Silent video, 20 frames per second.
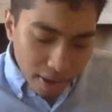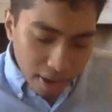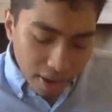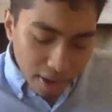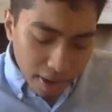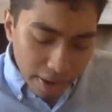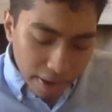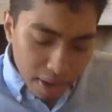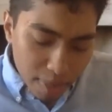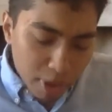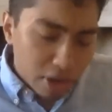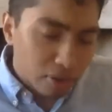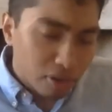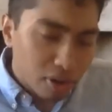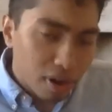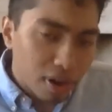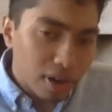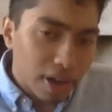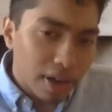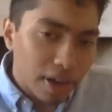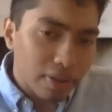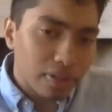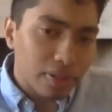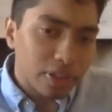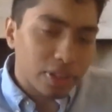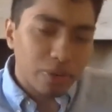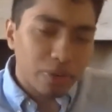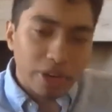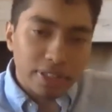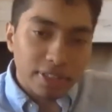Ibn Ata'ala, this
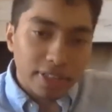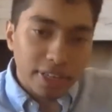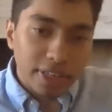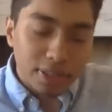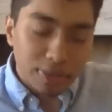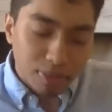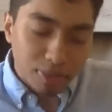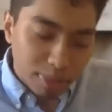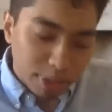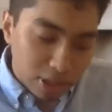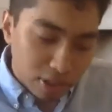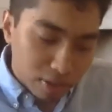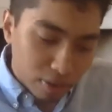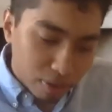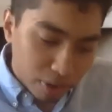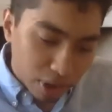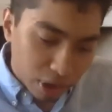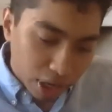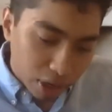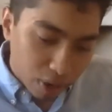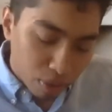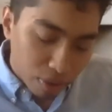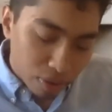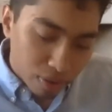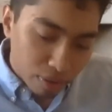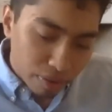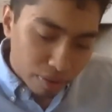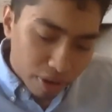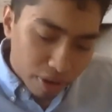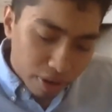great sage we mentioned, I quoted
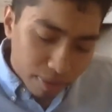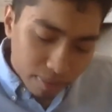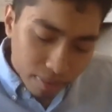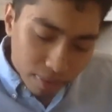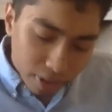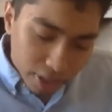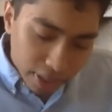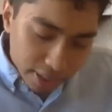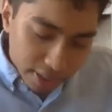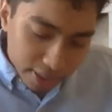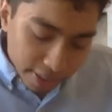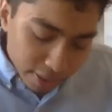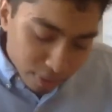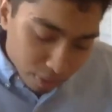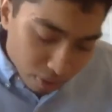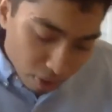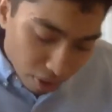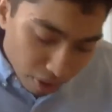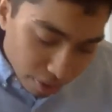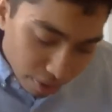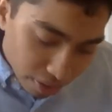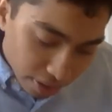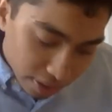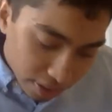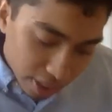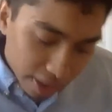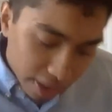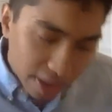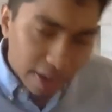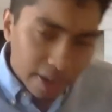earlier, he says regarding this
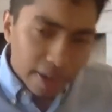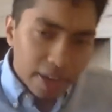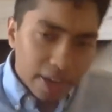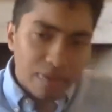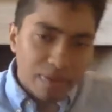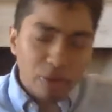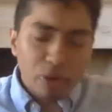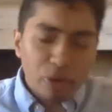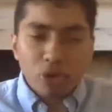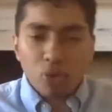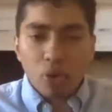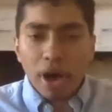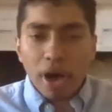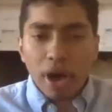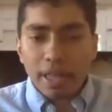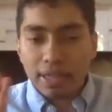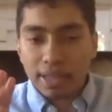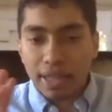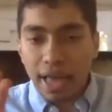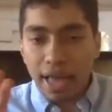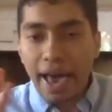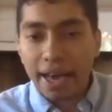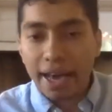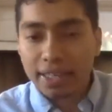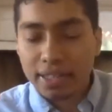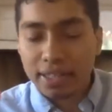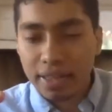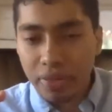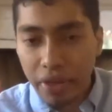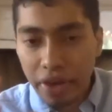that if your dua
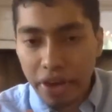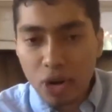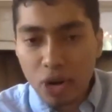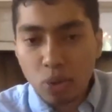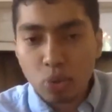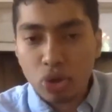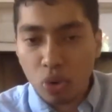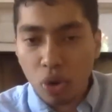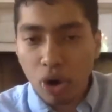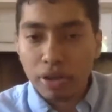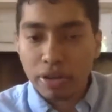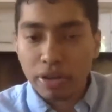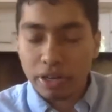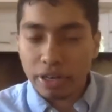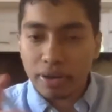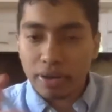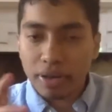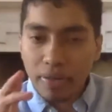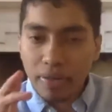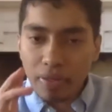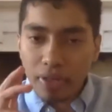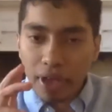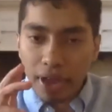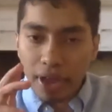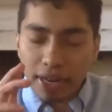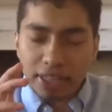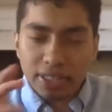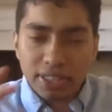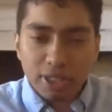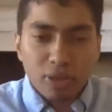lacks the inward quality and
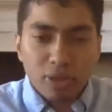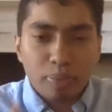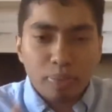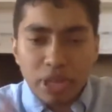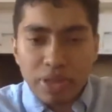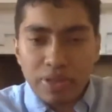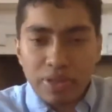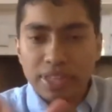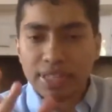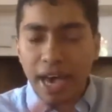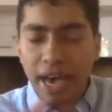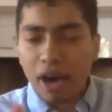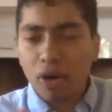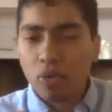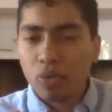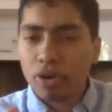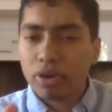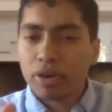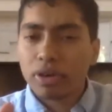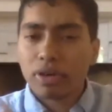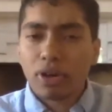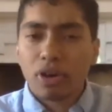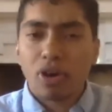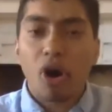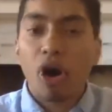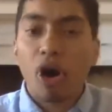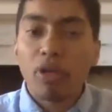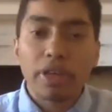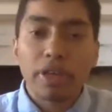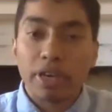is simply this outward
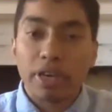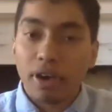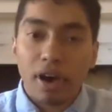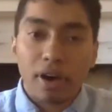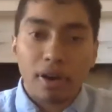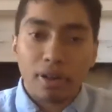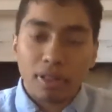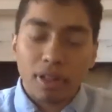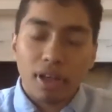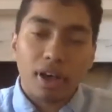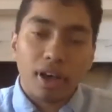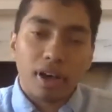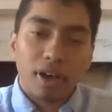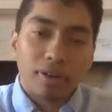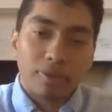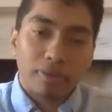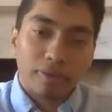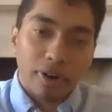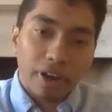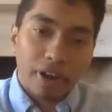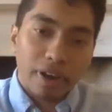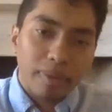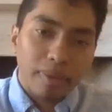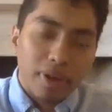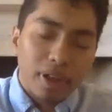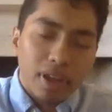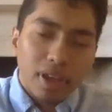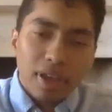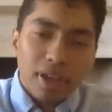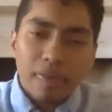calling on Allah, right,
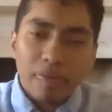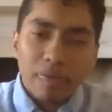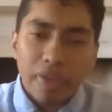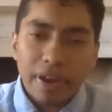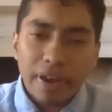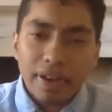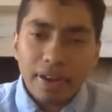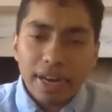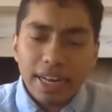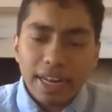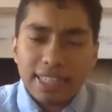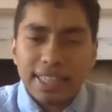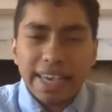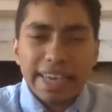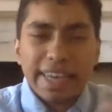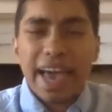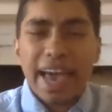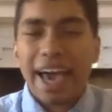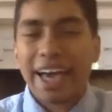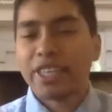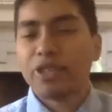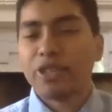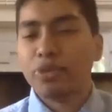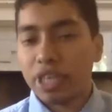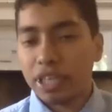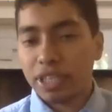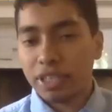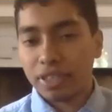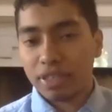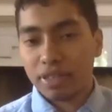then it is like an
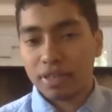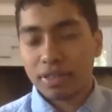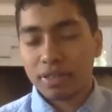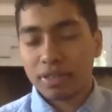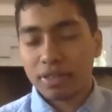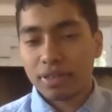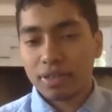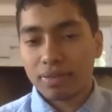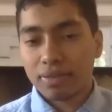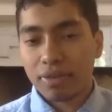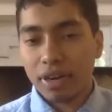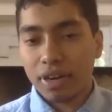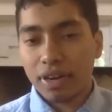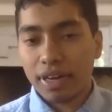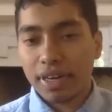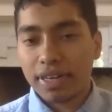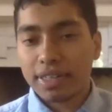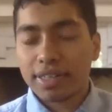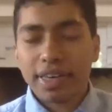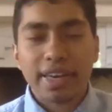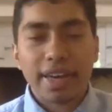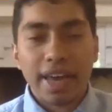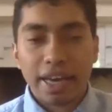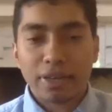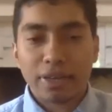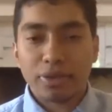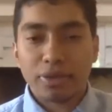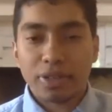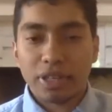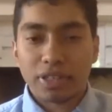accusation, right? It is like an
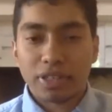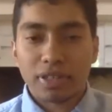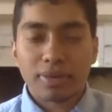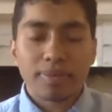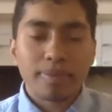accusation.